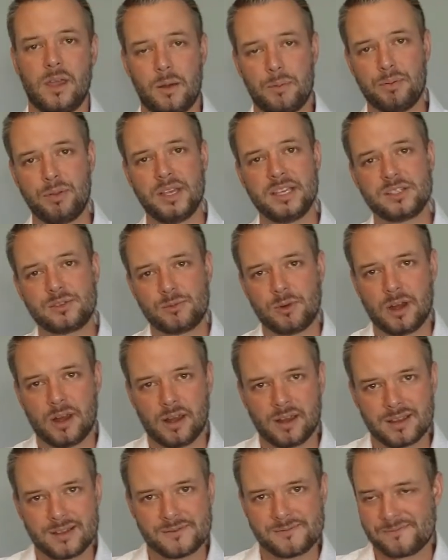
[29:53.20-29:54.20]
a place
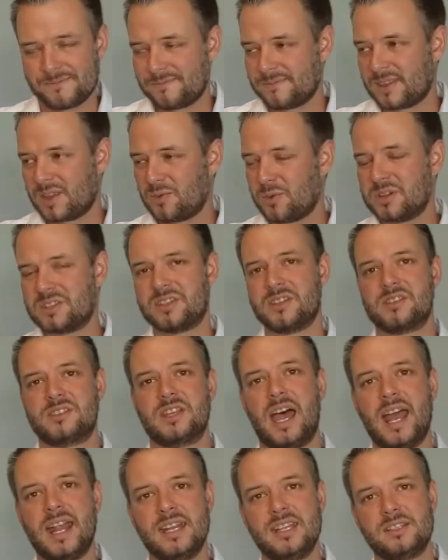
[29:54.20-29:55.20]
where
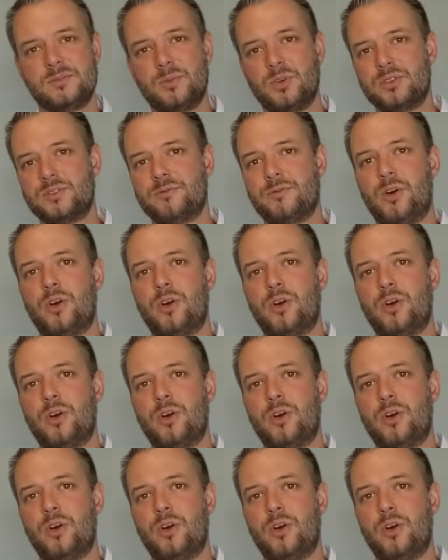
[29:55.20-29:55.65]
society's most